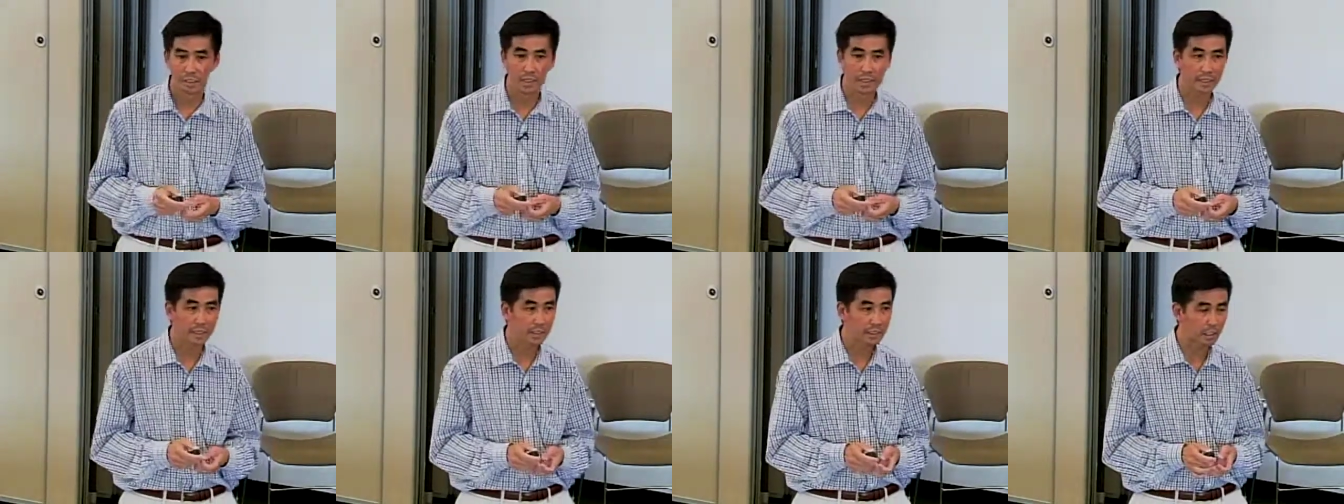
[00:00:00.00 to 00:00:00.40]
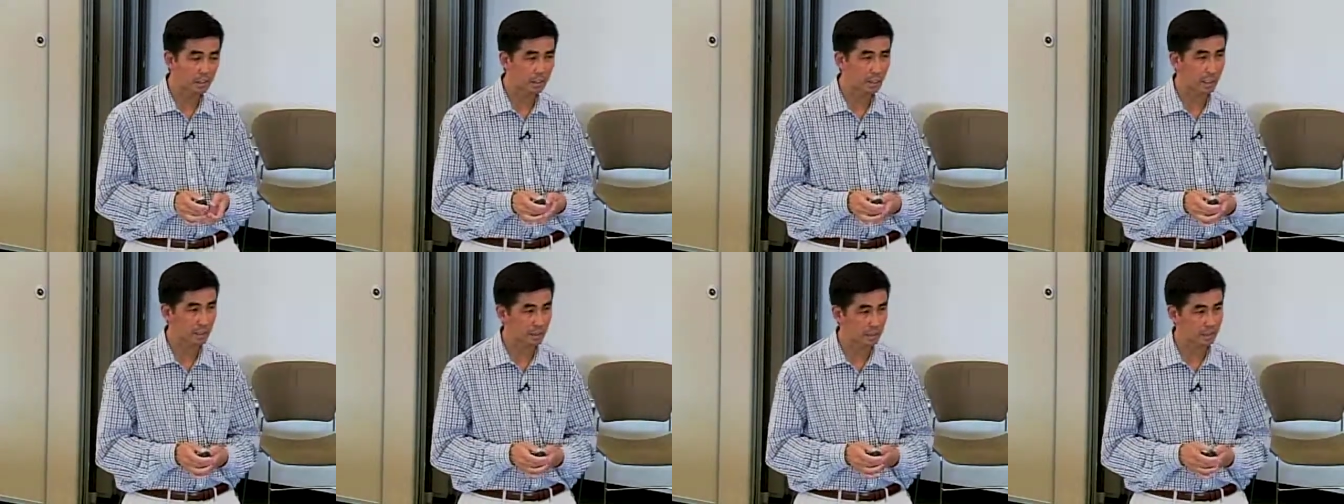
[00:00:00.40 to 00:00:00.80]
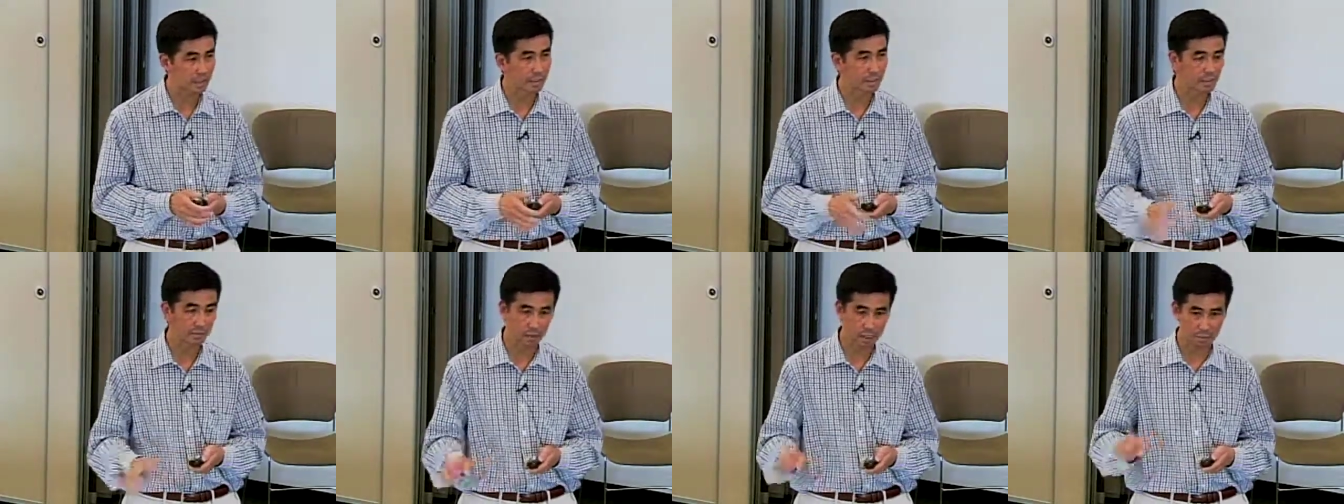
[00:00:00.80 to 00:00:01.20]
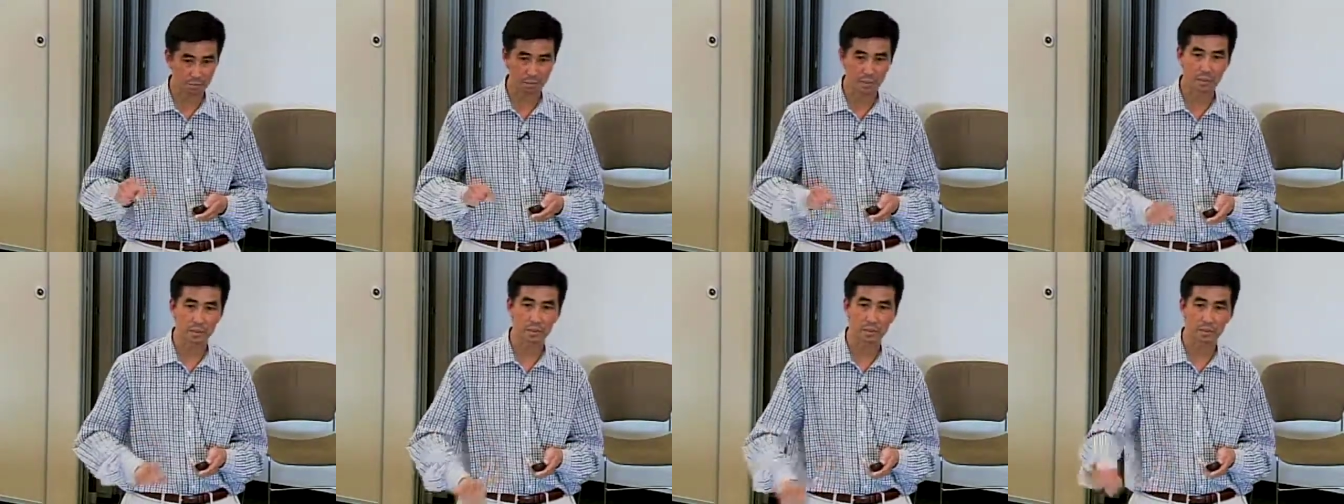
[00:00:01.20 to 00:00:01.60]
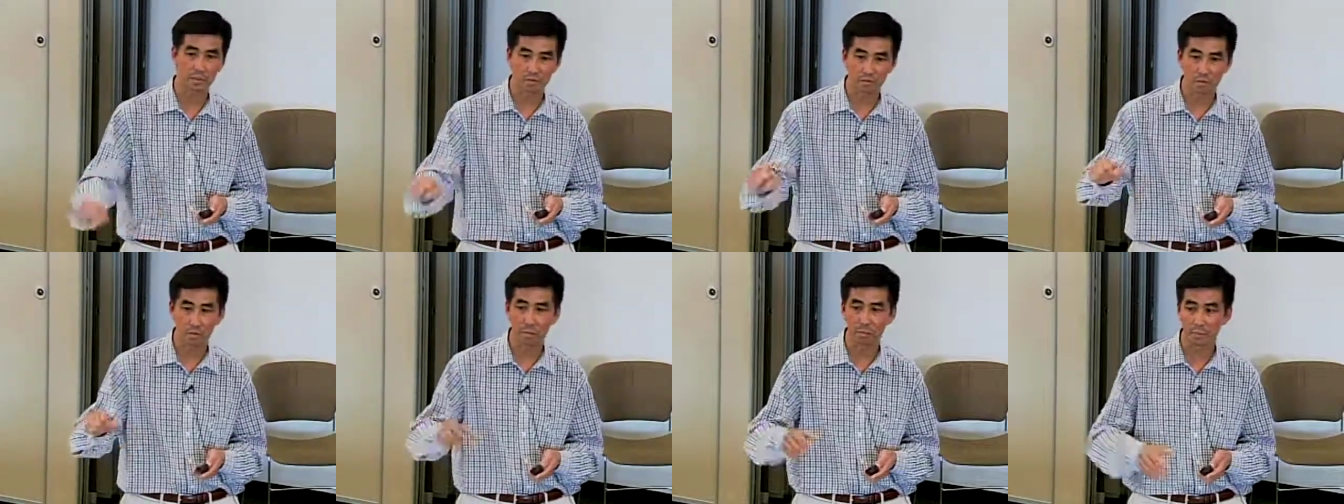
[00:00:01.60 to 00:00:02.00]
and they were actually able to
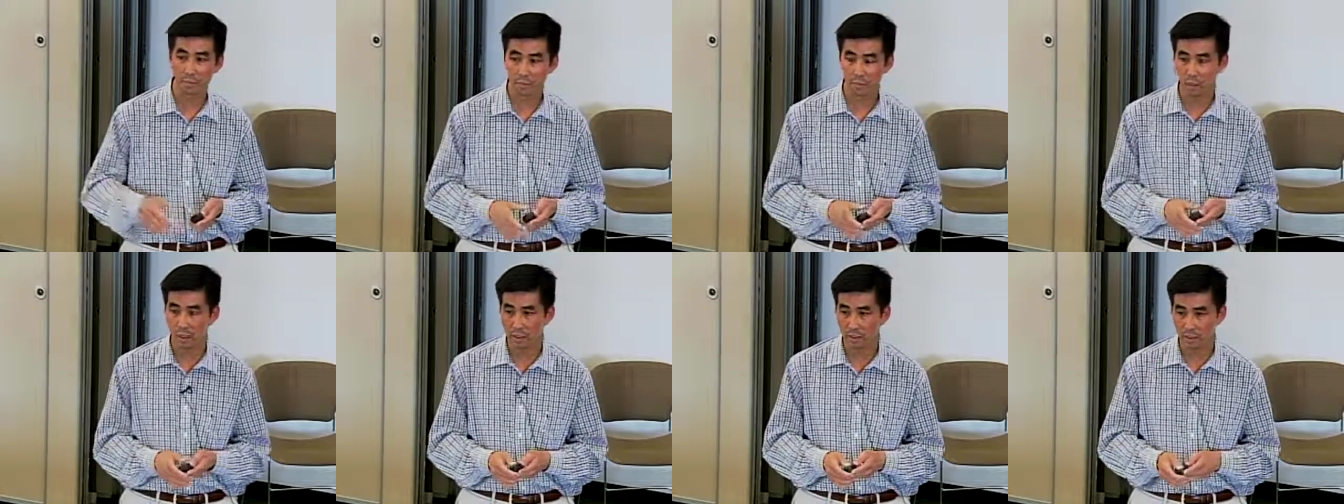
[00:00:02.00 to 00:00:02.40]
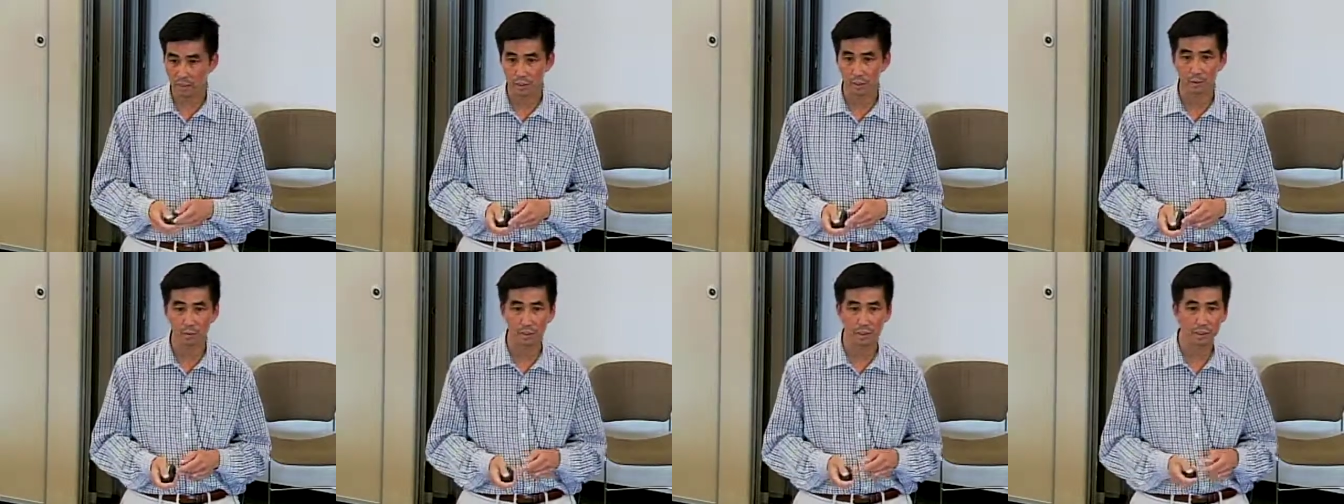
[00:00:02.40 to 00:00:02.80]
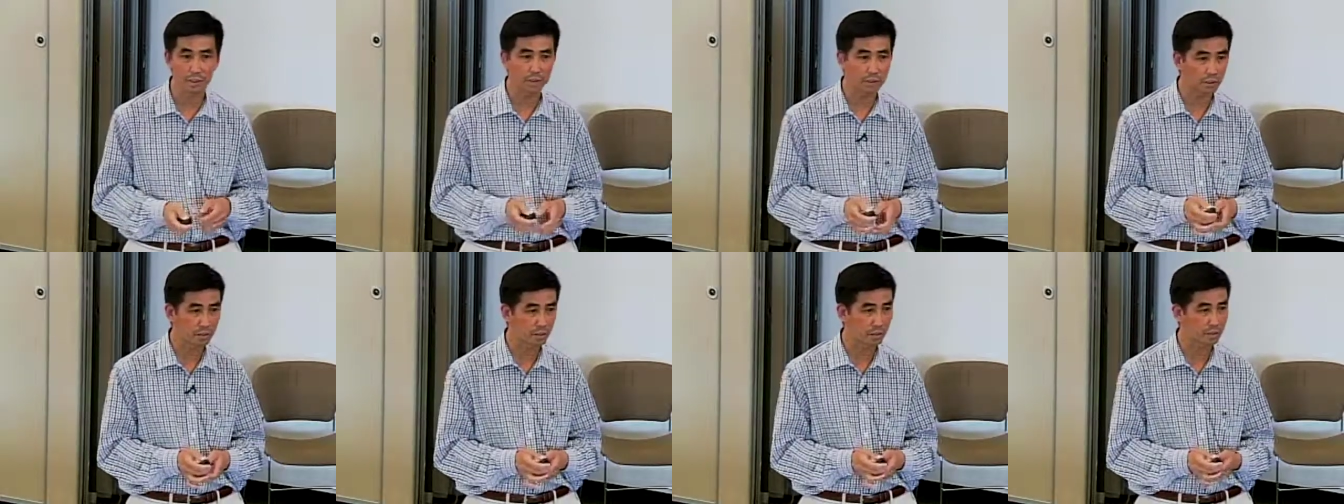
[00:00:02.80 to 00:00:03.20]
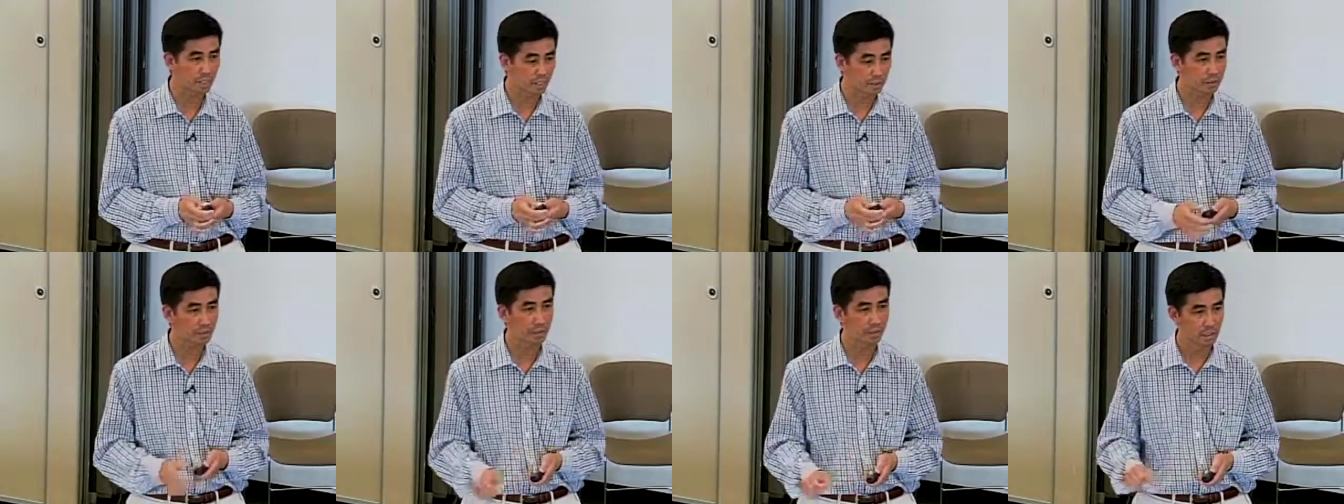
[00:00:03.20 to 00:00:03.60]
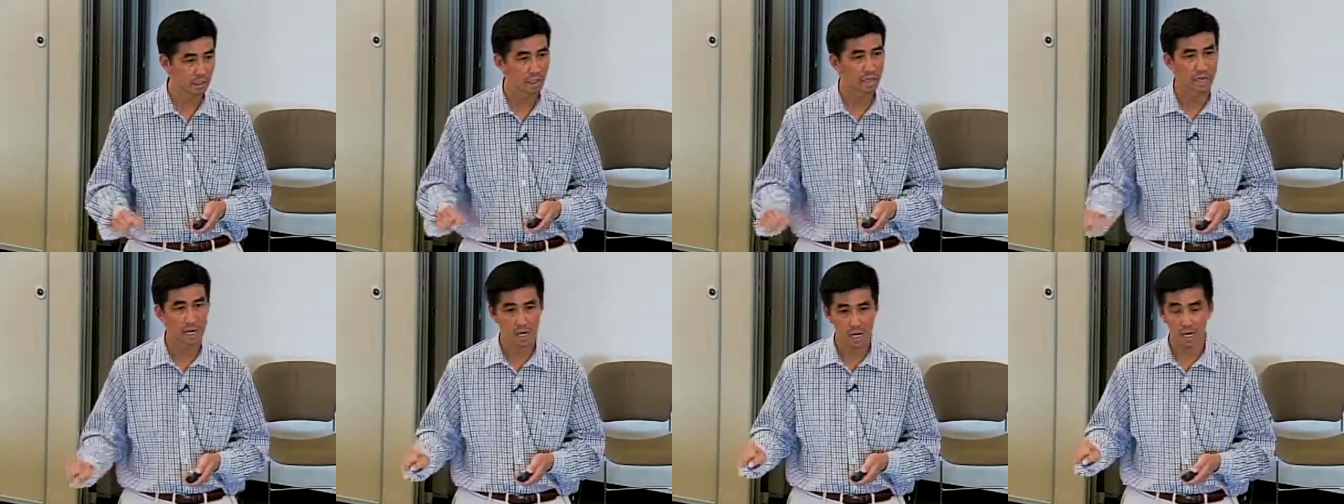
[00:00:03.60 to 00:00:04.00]
perform as well as the 20-year-olds on,
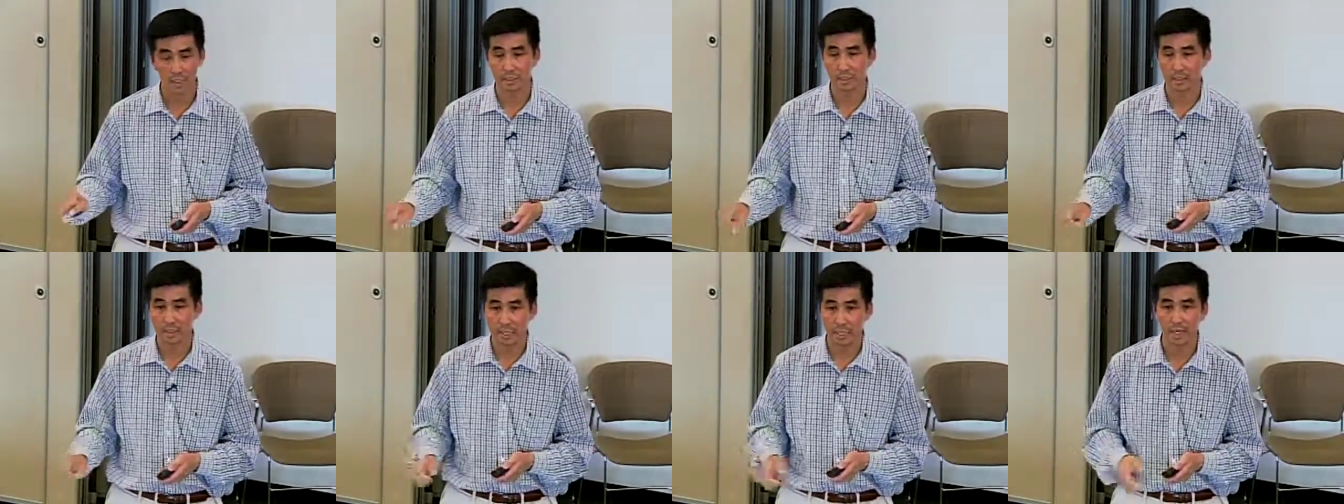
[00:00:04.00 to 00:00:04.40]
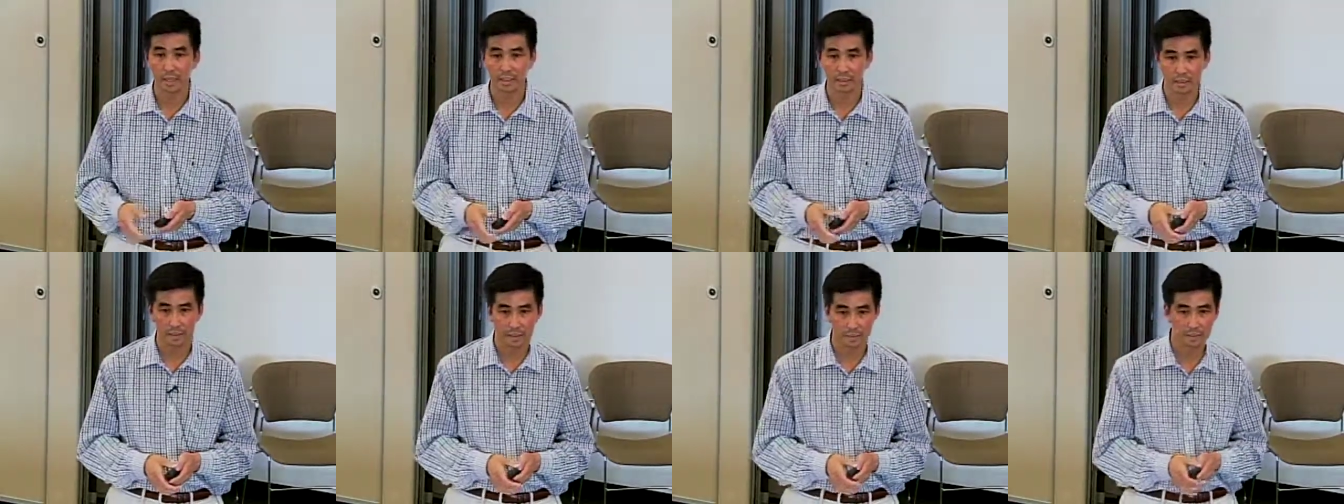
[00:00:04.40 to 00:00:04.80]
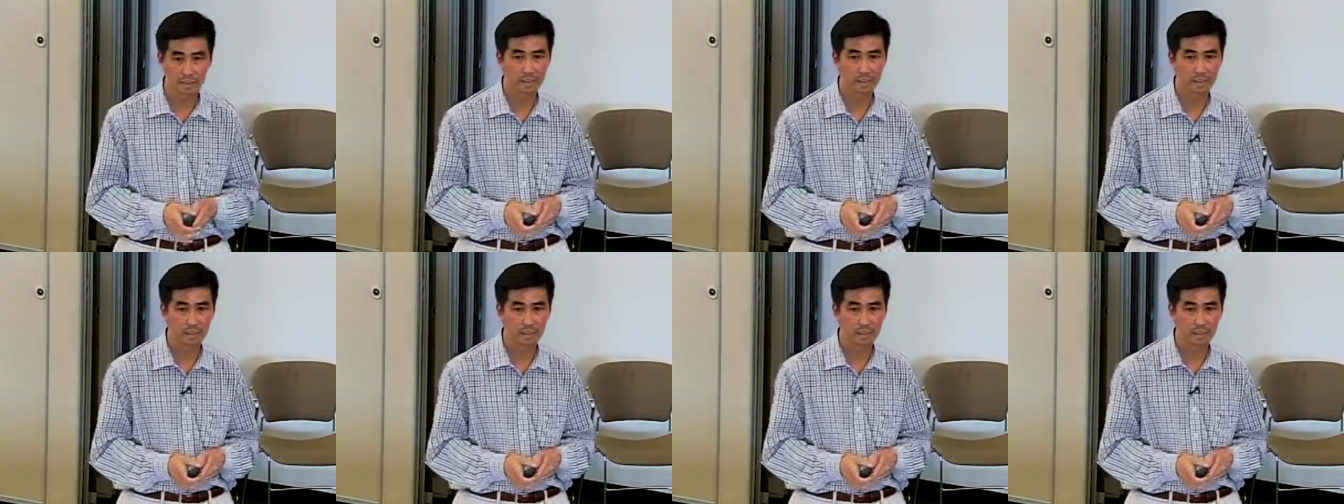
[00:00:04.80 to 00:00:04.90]
on the task.